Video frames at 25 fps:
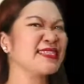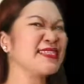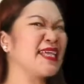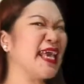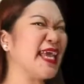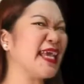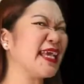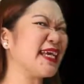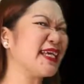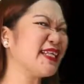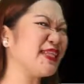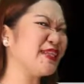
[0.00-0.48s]

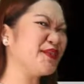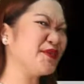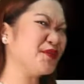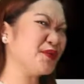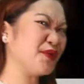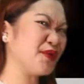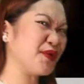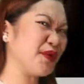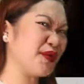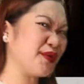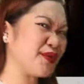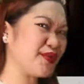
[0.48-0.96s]
Take a
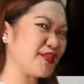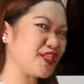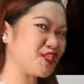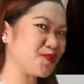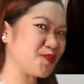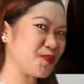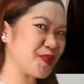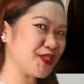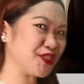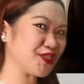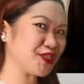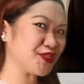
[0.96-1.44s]
look on
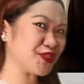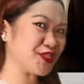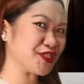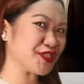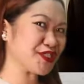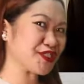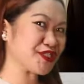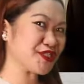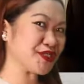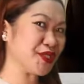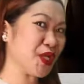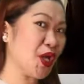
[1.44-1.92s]
these
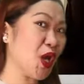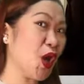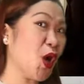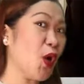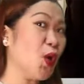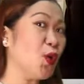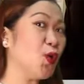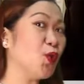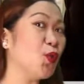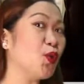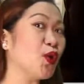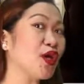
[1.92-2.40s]
pictures.
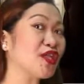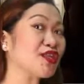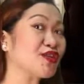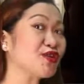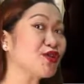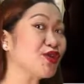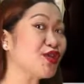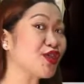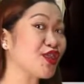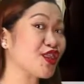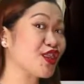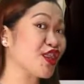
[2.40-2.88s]

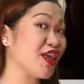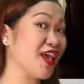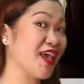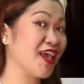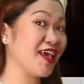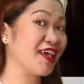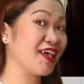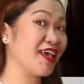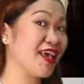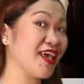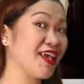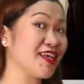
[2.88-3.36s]
What do you
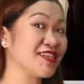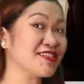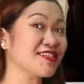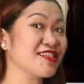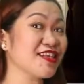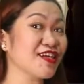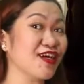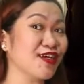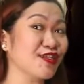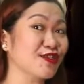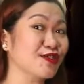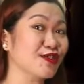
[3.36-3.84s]
think
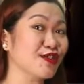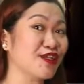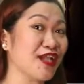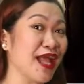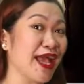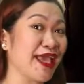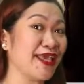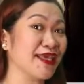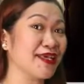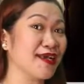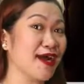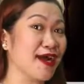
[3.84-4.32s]
is the
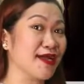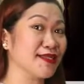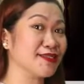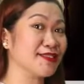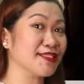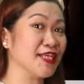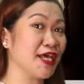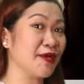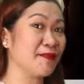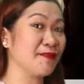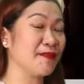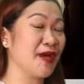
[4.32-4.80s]
underlying
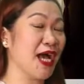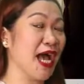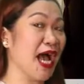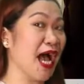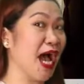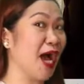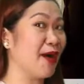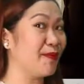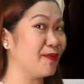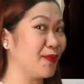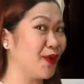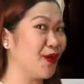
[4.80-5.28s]
concept
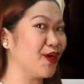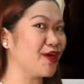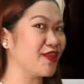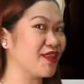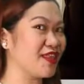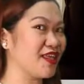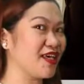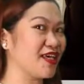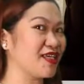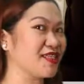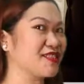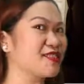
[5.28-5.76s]

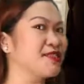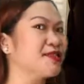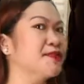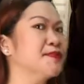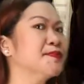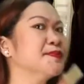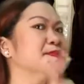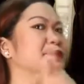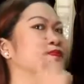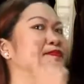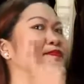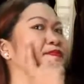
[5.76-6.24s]
among
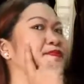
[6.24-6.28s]
this?